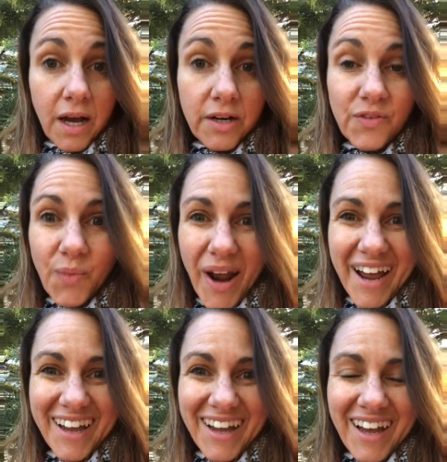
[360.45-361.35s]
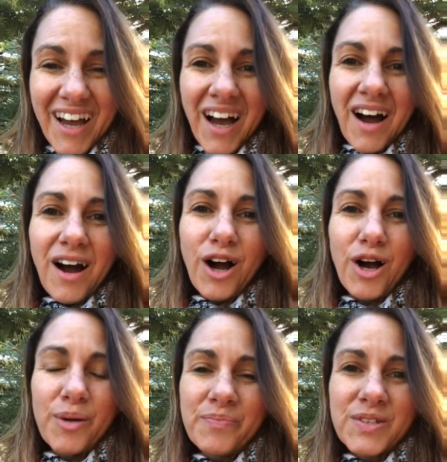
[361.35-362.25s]
kind of way.
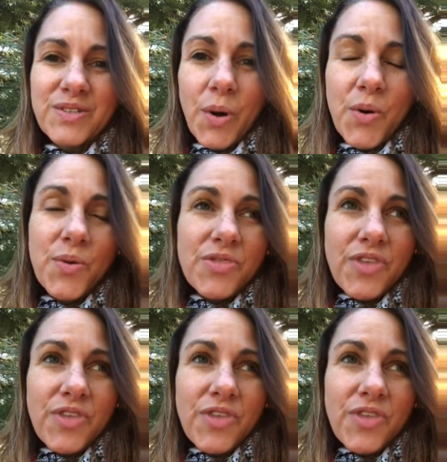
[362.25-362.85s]
Um, so